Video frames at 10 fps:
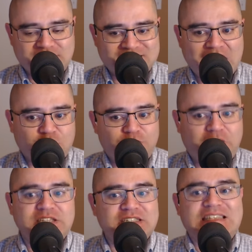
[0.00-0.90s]
It
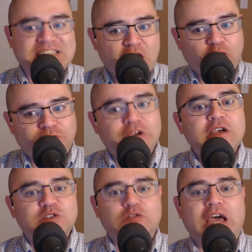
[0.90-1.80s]
sacrificed itself
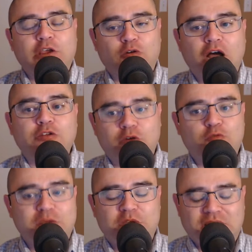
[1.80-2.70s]
so that your other
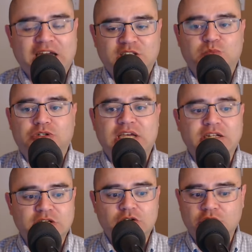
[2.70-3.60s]
equipment that it's
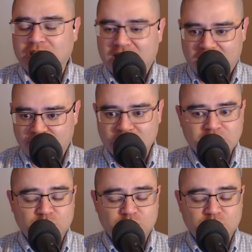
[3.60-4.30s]
protecting could live.